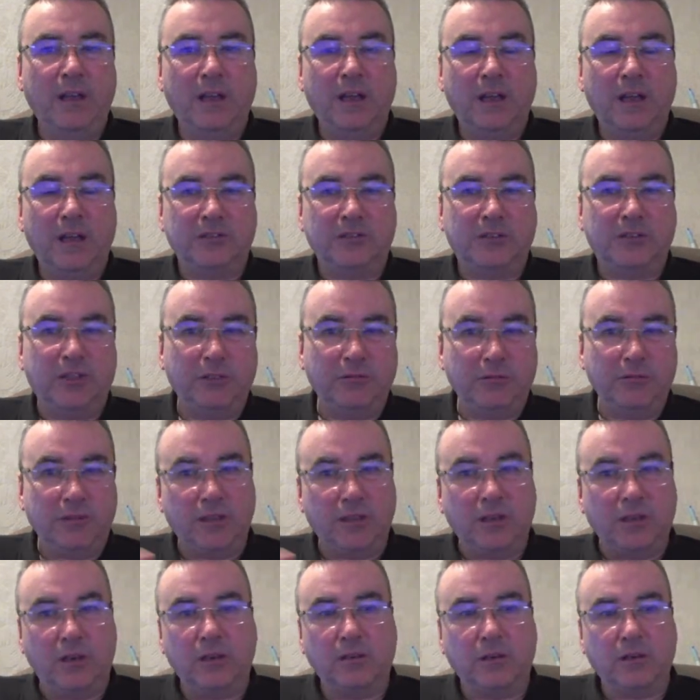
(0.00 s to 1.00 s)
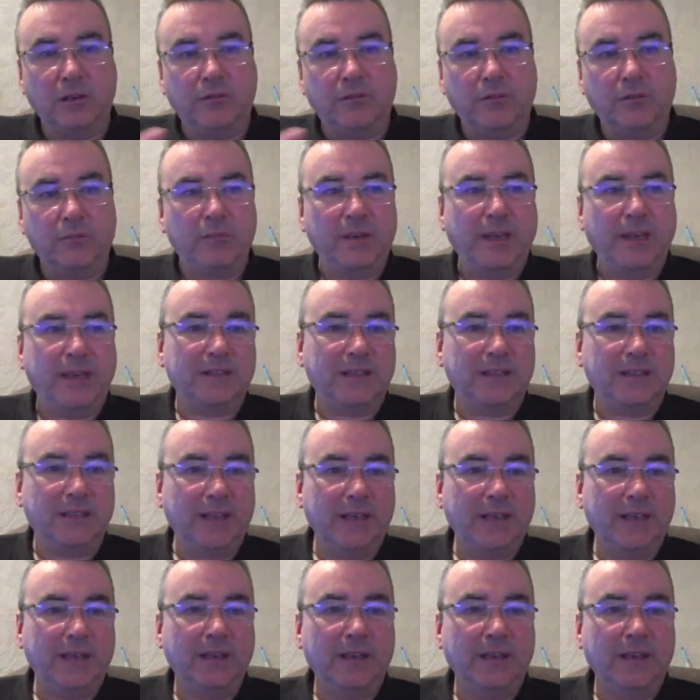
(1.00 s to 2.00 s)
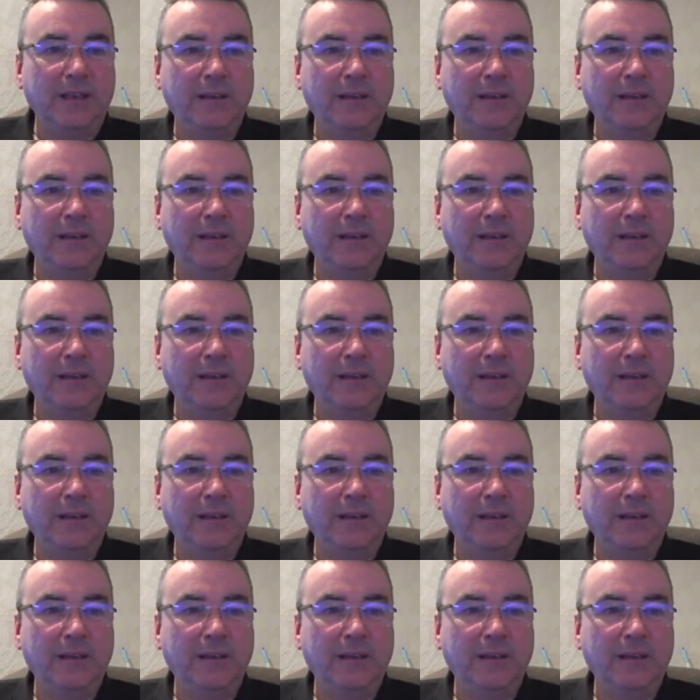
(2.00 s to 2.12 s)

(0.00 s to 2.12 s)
and two, they can't go from lake to lake.